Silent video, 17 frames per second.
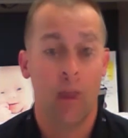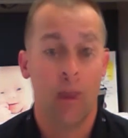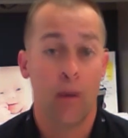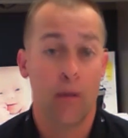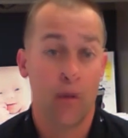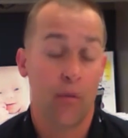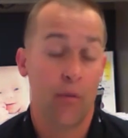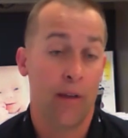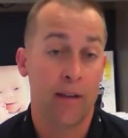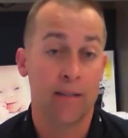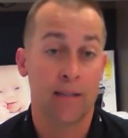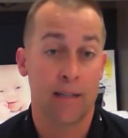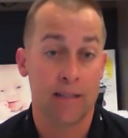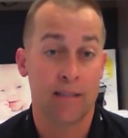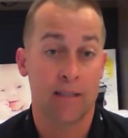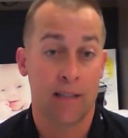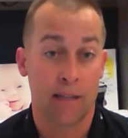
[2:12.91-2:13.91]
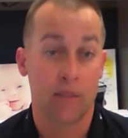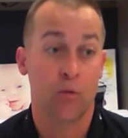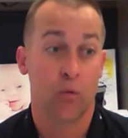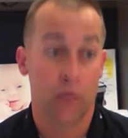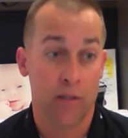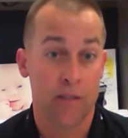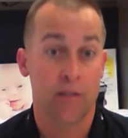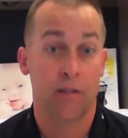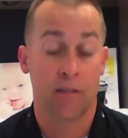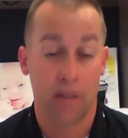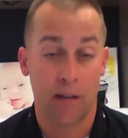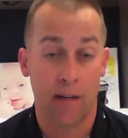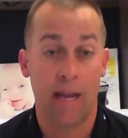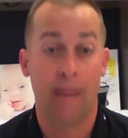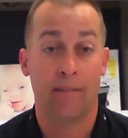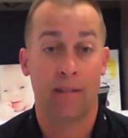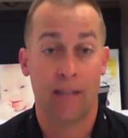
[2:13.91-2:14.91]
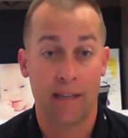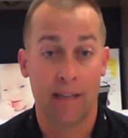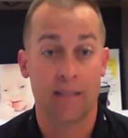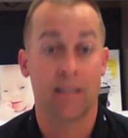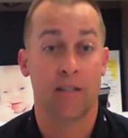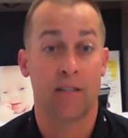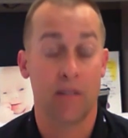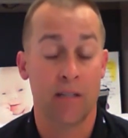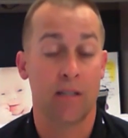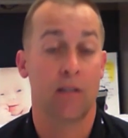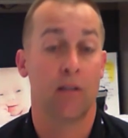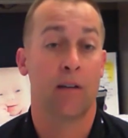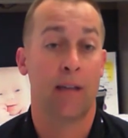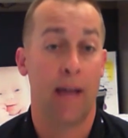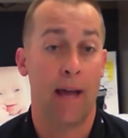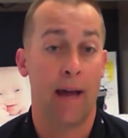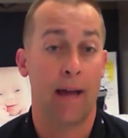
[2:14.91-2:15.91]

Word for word: Those are things that, that school districts are going to have to take a serious look